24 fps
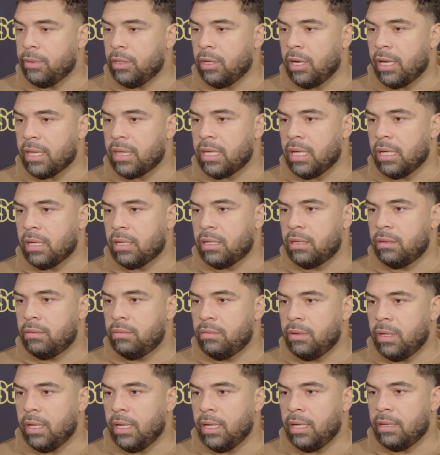know, I think
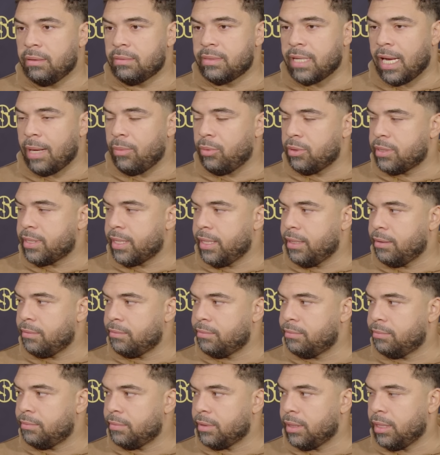time will tell.
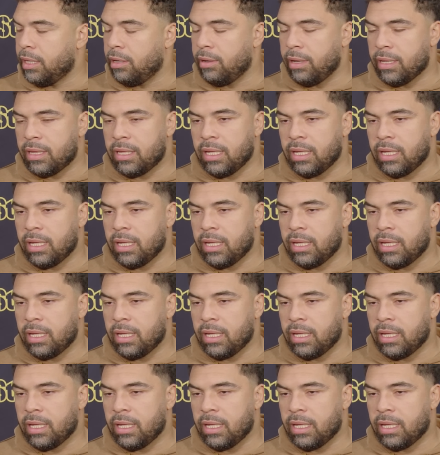You know, I